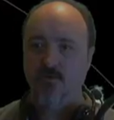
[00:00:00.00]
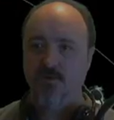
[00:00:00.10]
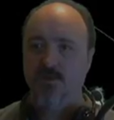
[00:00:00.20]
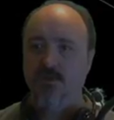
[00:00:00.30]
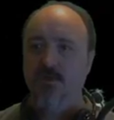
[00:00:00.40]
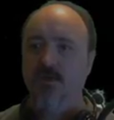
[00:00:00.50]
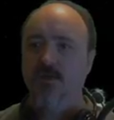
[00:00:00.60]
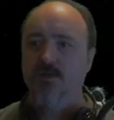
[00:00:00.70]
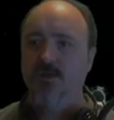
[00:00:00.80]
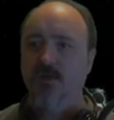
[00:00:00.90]

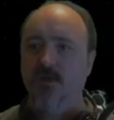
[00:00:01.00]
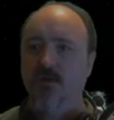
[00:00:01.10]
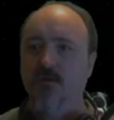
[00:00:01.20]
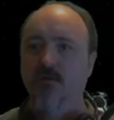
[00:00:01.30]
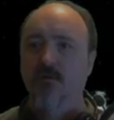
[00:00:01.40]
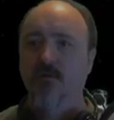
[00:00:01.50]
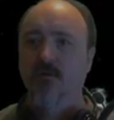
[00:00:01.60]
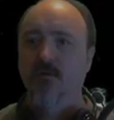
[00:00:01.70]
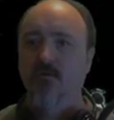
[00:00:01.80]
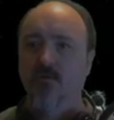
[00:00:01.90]
Change there,
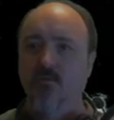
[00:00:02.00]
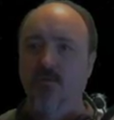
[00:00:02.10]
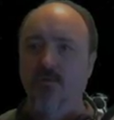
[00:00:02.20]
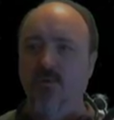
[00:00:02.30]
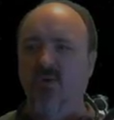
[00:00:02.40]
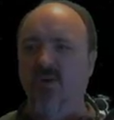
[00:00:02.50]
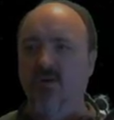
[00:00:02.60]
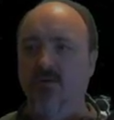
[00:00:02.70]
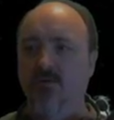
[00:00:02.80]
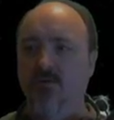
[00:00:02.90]
or would require a
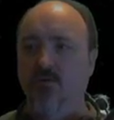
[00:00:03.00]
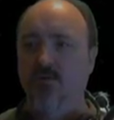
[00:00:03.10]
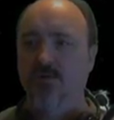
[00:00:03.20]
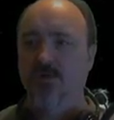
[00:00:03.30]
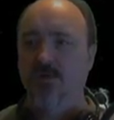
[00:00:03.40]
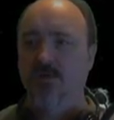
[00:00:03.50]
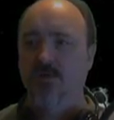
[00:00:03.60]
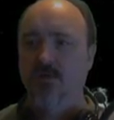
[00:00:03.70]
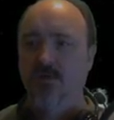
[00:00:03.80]
huge course change.